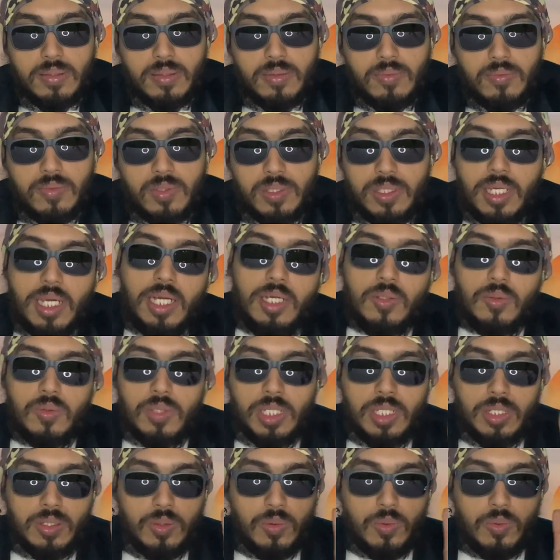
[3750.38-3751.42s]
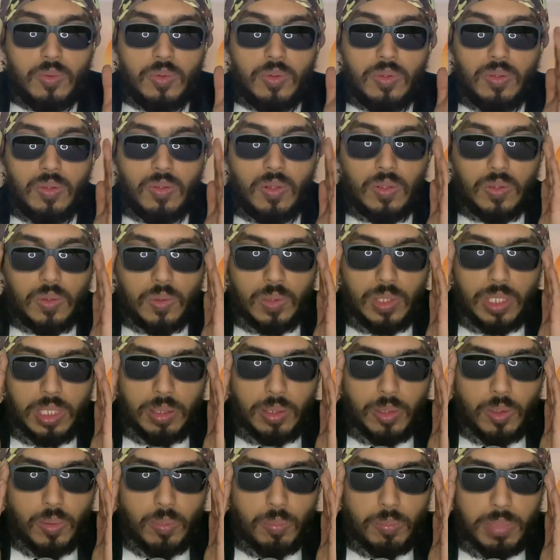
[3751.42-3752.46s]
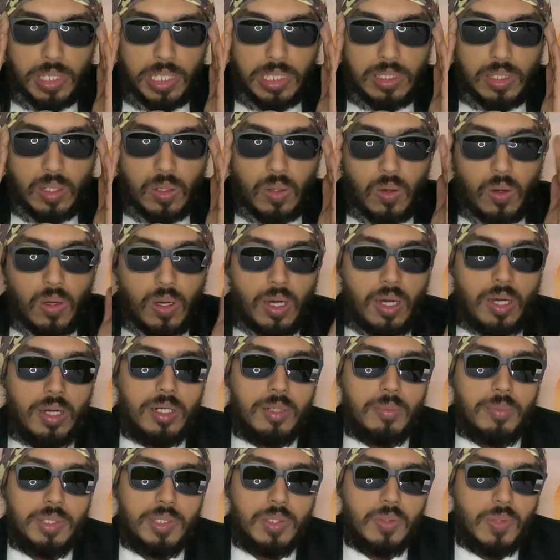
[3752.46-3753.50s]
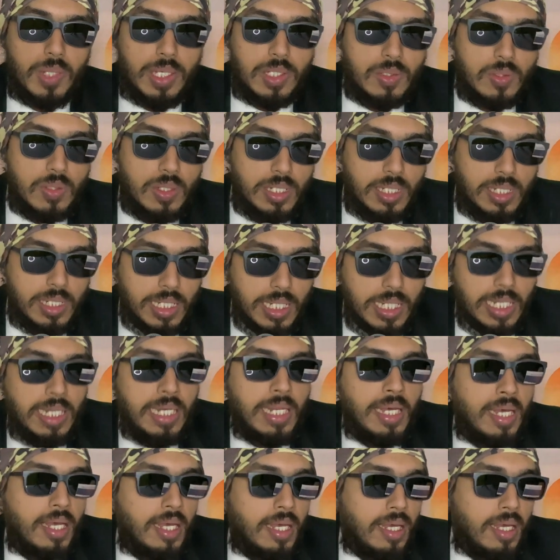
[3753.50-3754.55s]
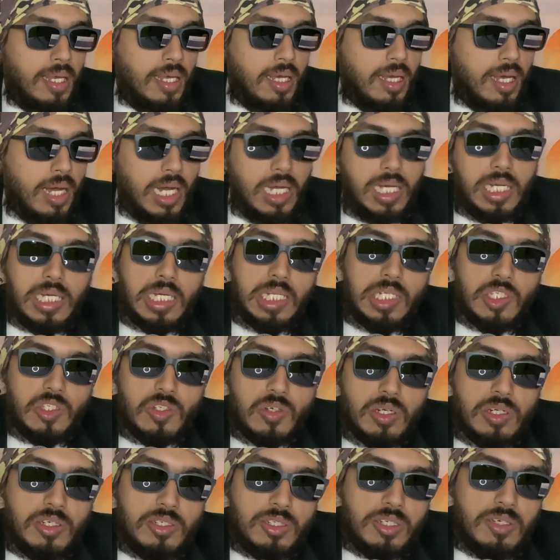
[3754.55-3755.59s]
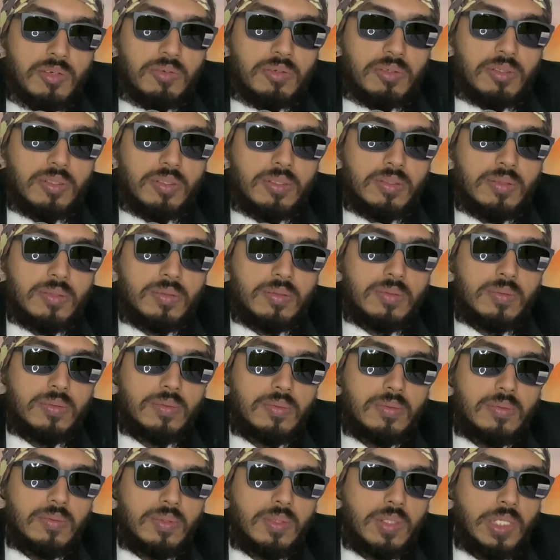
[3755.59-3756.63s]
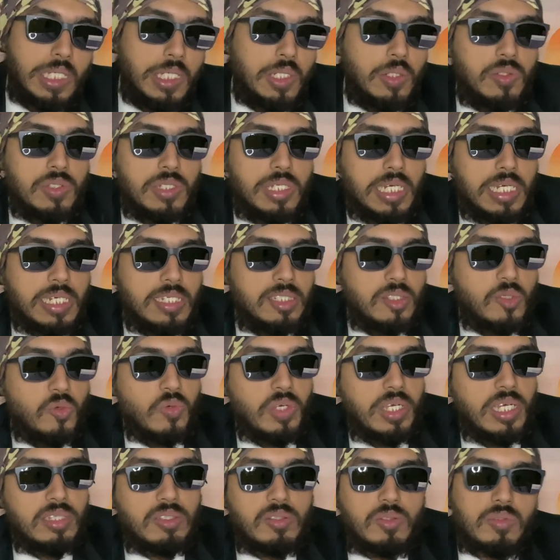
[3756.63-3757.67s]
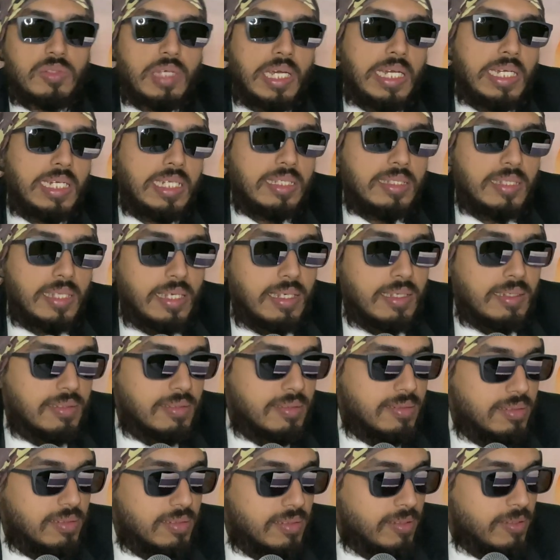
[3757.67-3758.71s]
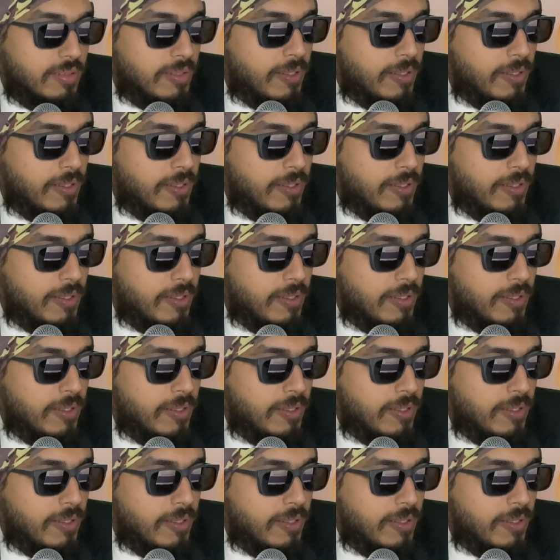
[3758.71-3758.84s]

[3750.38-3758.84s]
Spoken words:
For that, you need to not only, make the law harder, but you actually need a cultural shift. You need to change the way a society thinks.